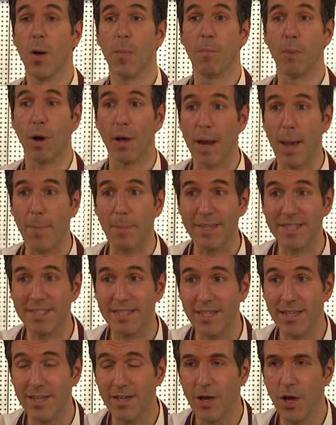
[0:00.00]
Bon
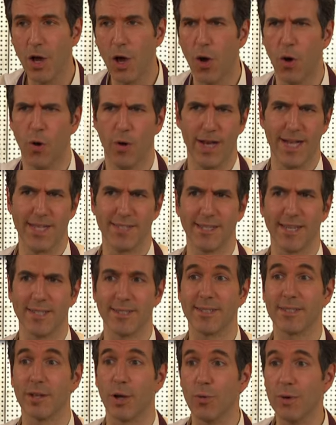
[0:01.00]
appetit, or as
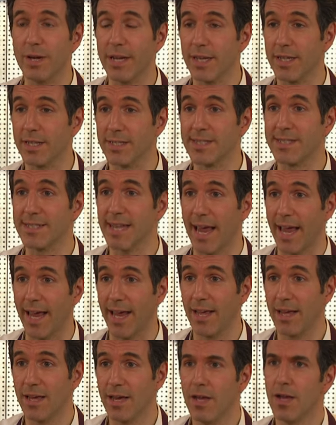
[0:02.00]
Estonians
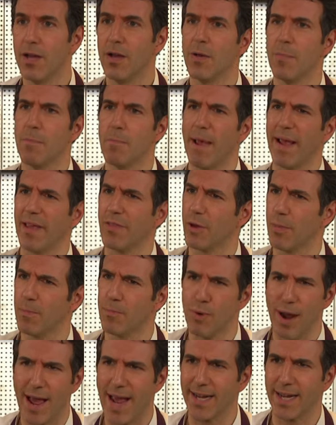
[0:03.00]
say, may the
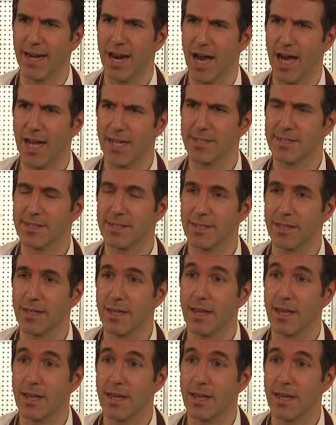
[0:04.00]
bread last,